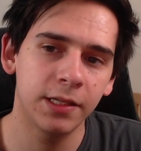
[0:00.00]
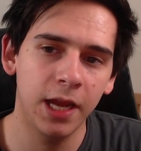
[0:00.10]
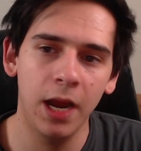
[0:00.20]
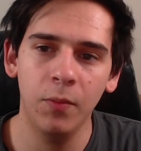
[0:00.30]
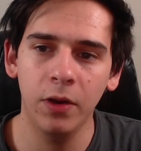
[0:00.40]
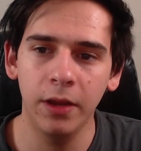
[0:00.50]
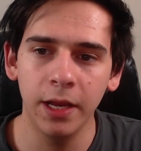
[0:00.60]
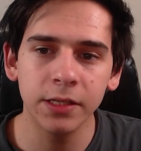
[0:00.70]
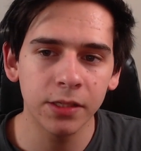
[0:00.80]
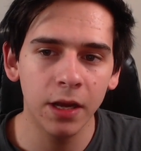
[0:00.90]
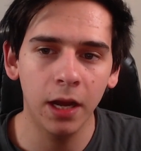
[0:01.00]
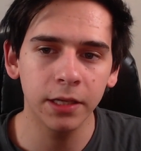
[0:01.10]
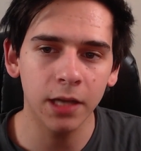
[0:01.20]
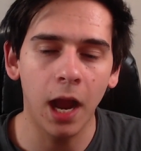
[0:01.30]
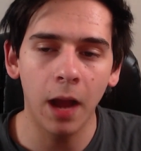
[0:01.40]
camera is
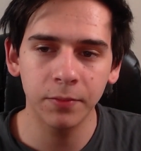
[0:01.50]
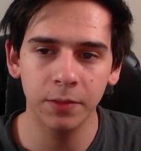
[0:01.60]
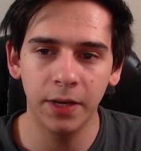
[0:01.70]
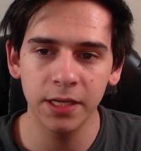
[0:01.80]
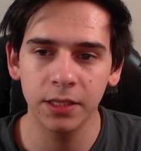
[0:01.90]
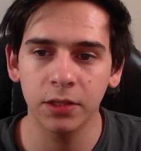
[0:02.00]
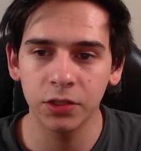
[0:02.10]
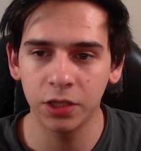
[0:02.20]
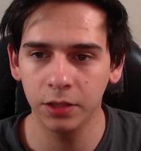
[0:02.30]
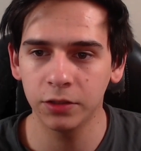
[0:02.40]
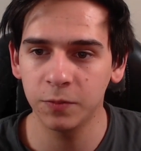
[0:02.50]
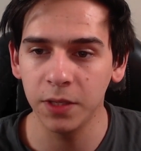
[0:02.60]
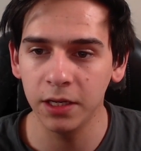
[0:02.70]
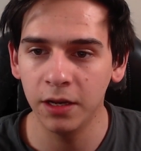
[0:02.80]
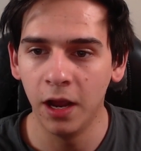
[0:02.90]
not optimizing the shutter
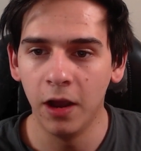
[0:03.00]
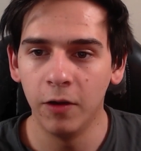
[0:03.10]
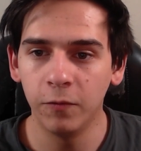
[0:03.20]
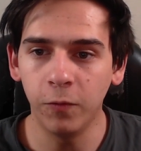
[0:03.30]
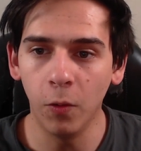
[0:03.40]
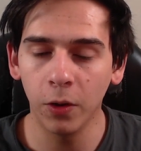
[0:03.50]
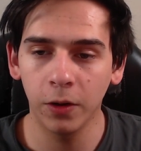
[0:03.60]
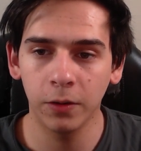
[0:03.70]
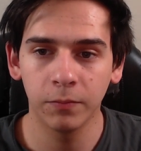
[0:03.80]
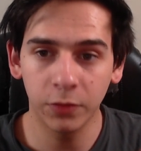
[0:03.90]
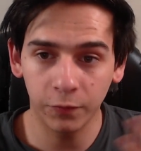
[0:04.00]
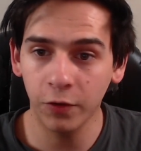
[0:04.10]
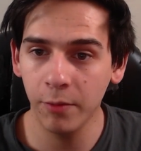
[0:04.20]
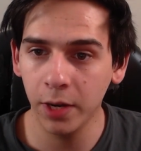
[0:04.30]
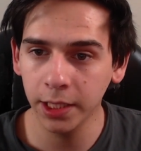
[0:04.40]
speed for the
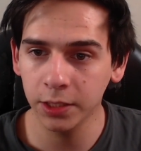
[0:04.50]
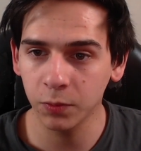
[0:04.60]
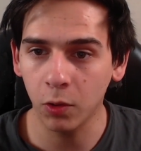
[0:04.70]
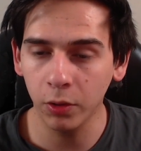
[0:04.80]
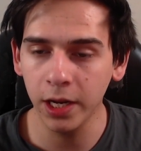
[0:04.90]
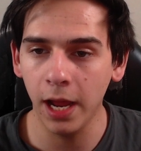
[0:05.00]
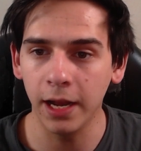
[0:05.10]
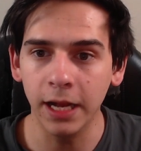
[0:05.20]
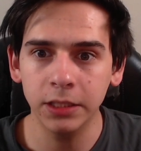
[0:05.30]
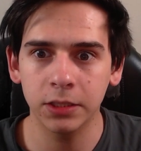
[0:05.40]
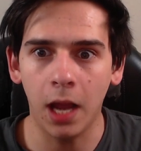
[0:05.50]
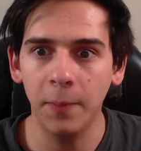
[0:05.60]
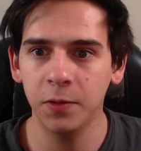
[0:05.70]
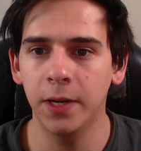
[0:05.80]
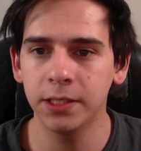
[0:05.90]
frame rate that it's recording at. It's
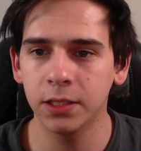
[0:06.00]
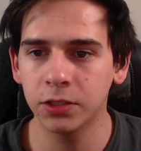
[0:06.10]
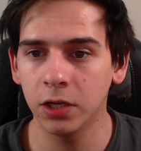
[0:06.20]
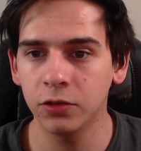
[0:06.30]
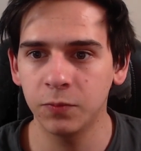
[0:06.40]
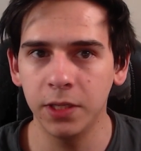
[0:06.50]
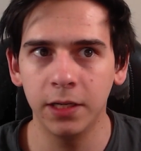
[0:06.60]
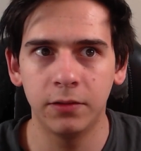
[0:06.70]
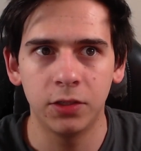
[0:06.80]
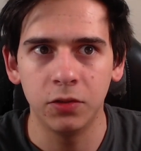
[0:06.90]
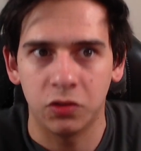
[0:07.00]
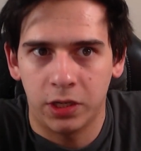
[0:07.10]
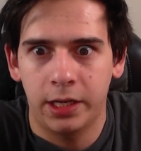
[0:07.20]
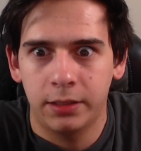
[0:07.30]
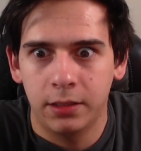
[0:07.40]
optimizing the shutter speed to
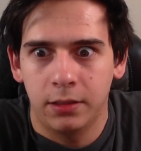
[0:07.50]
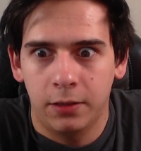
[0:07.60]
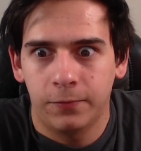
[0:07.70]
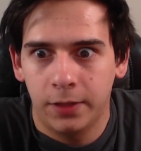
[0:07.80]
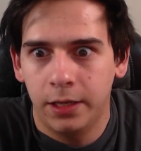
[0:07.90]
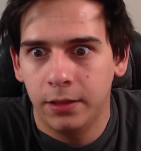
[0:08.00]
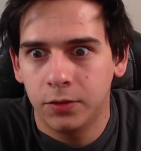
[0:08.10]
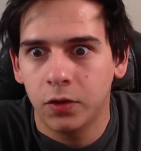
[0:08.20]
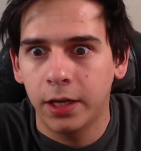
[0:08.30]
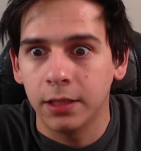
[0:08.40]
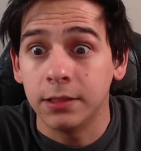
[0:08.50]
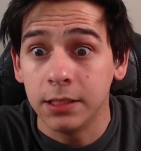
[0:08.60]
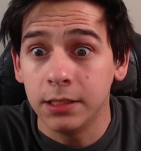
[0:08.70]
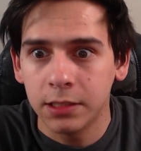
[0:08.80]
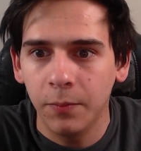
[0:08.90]
try to get enough light in so that I can
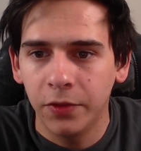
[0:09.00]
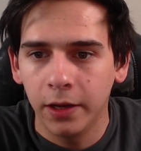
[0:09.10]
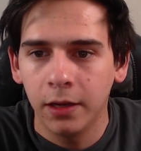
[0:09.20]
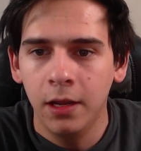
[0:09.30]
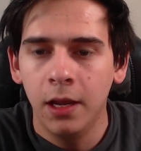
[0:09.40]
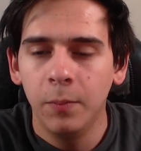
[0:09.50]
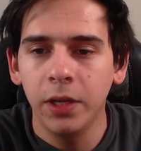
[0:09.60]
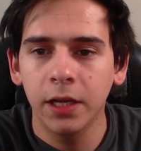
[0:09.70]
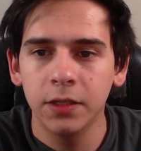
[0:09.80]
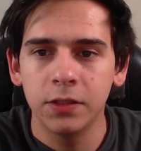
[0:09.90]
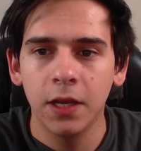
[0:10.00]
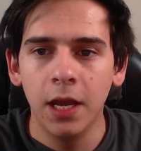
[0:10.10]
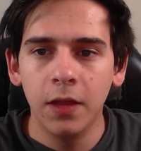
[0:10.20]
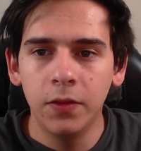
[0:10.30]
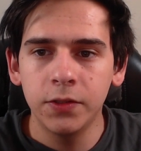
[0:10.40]
see something, because
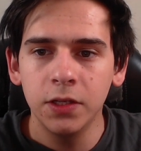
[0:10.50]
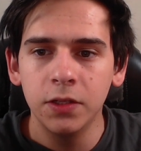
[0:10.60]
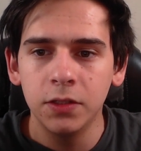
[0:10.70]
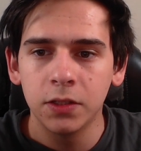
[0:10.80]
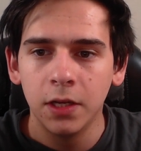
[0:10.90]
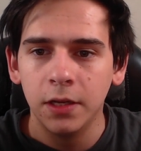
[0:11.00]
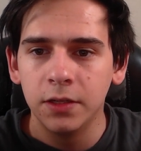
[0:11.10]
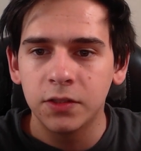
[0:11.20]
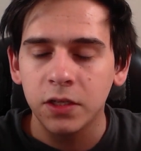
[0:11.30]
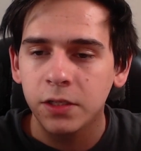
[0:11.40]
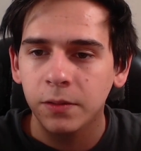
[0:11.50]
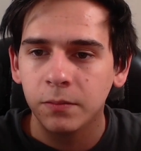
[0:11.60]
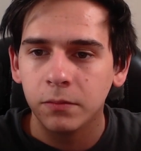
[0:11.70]
this is such a